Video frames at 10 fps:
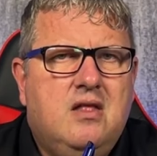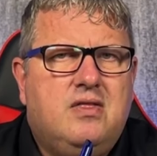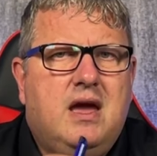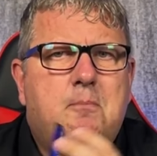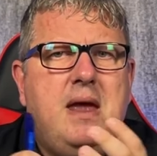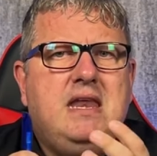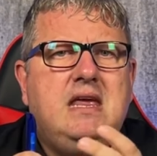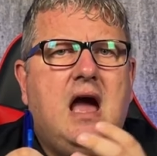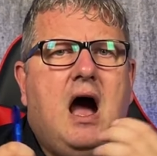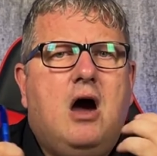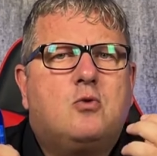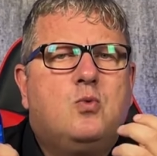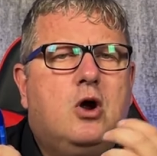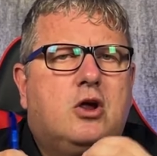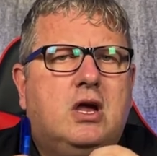There are many
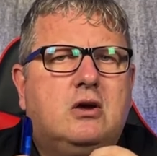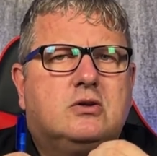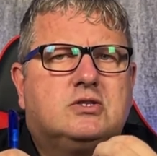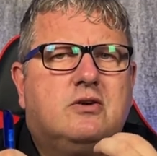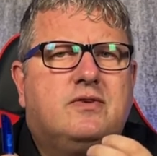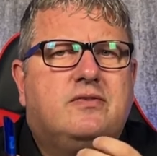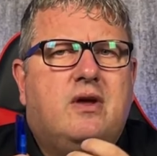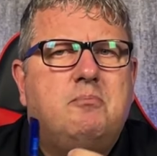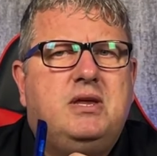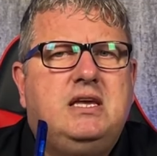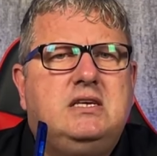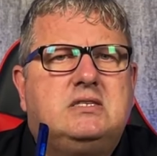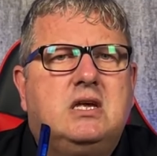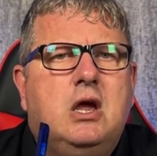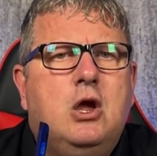hard-working Conservative
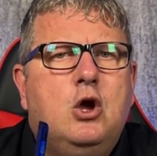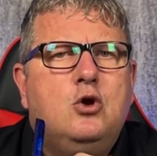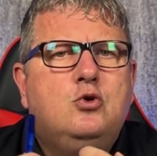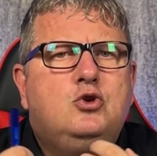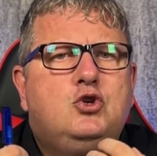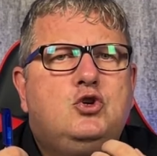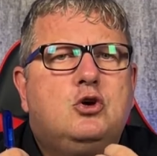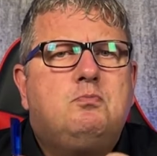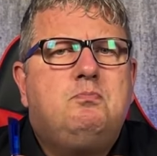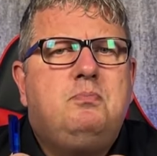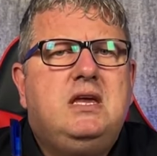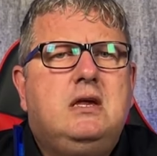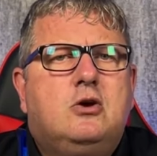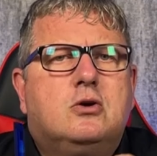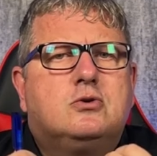MPs who should
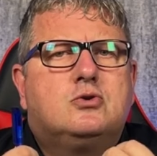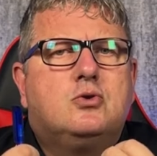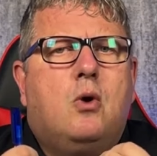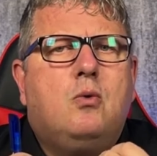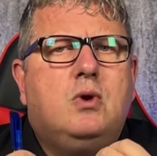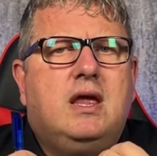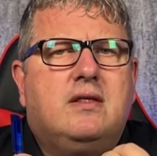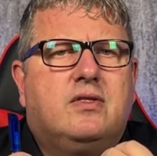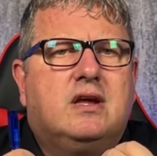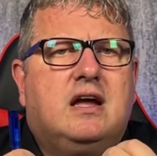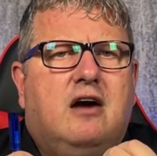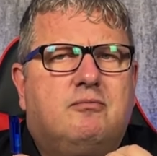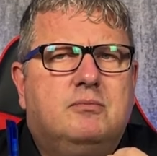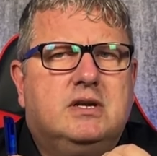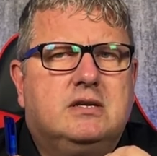be controlling the
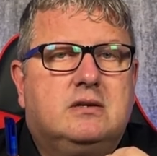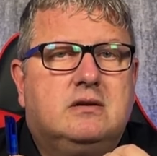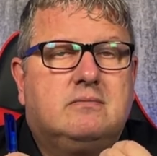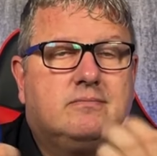government,